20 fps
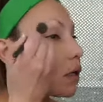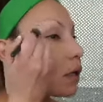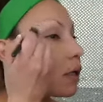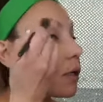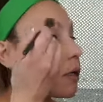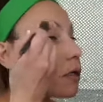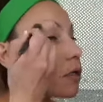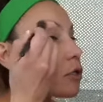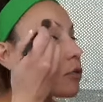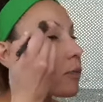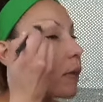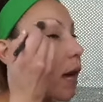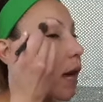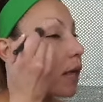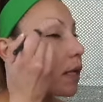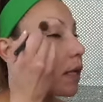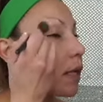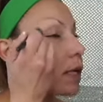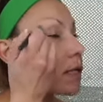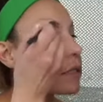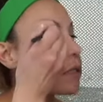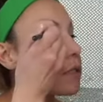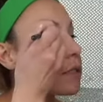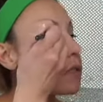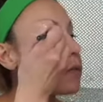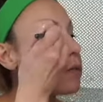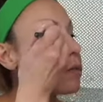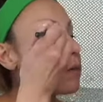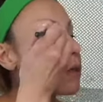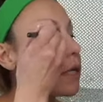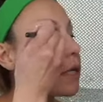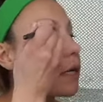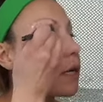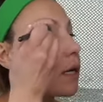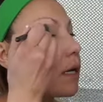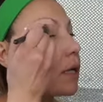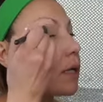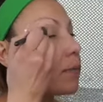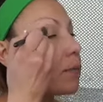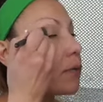Now this palette has this
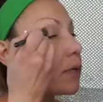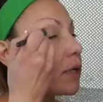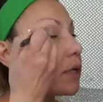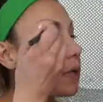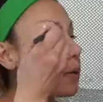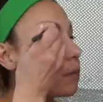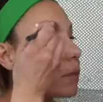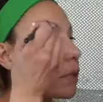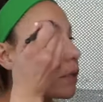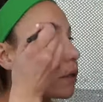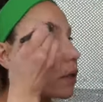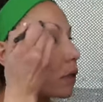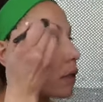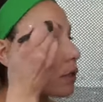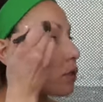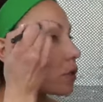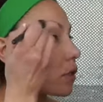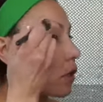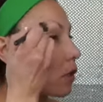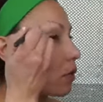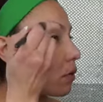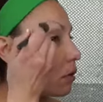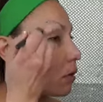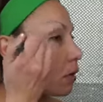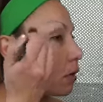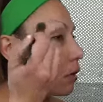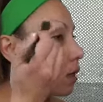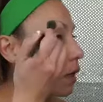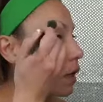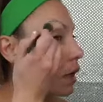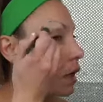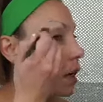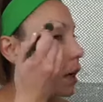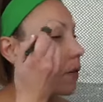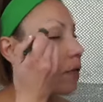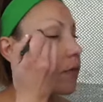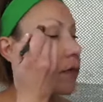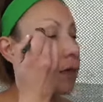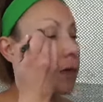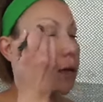really pretty mirror, so I
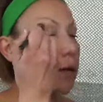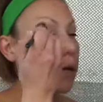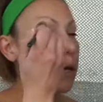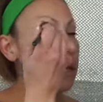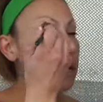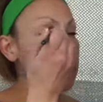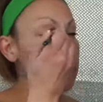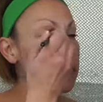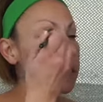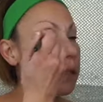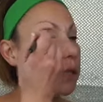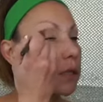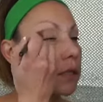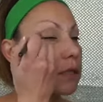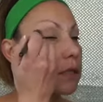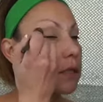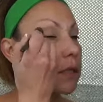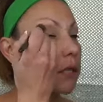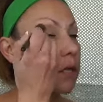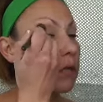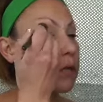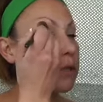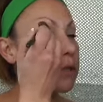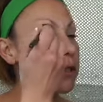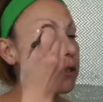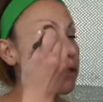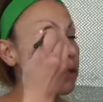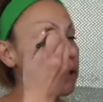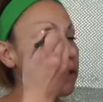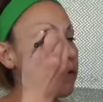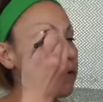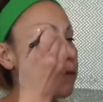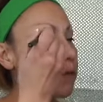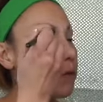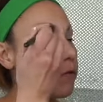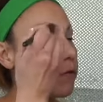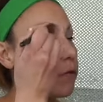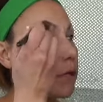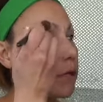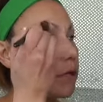think I got a really good deal. It's usually
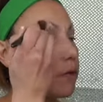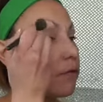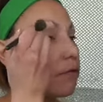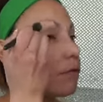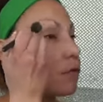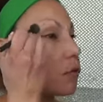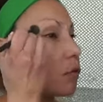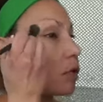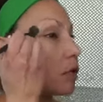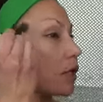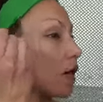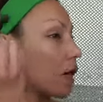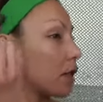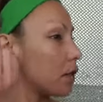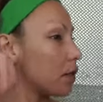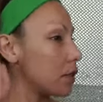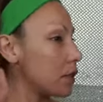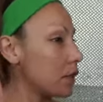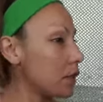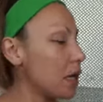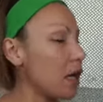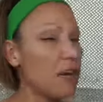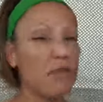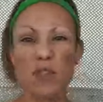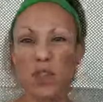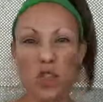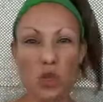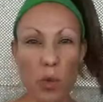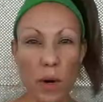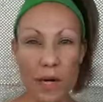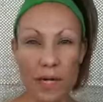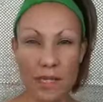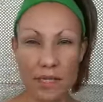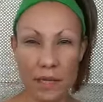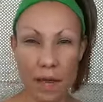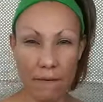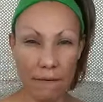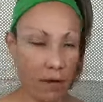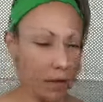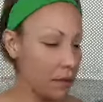$54 and I got it for $27.
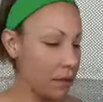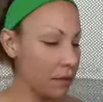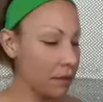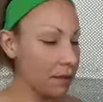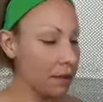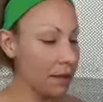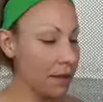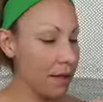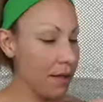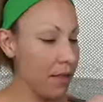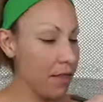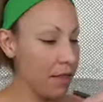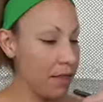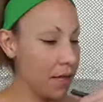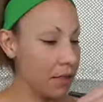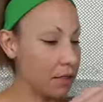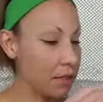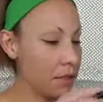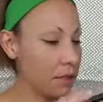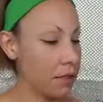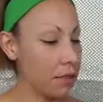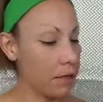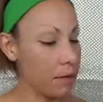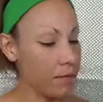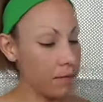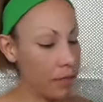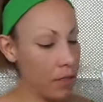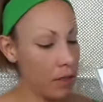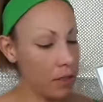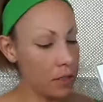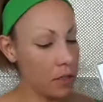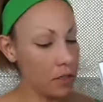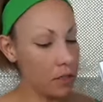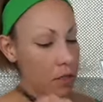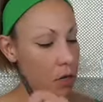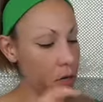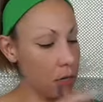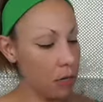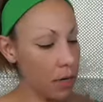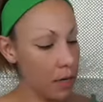That's a deal.
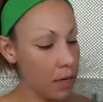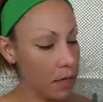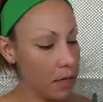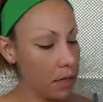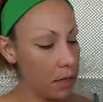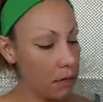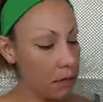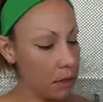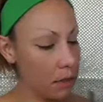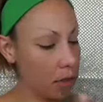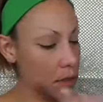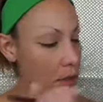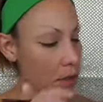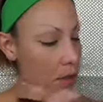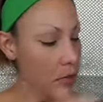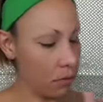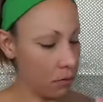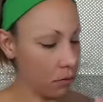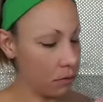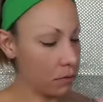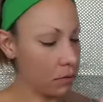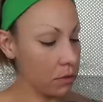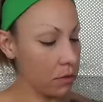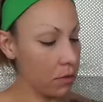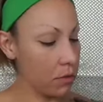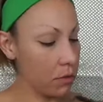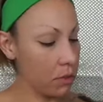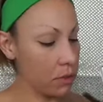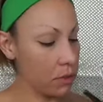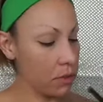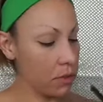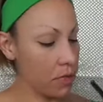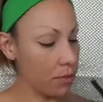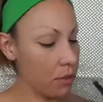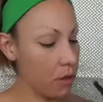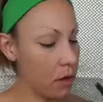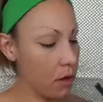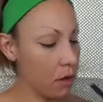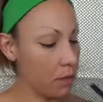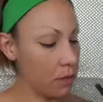So right here we're gonna go still with the same
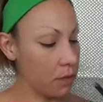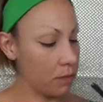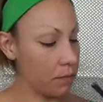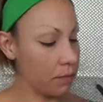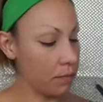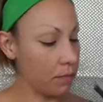color.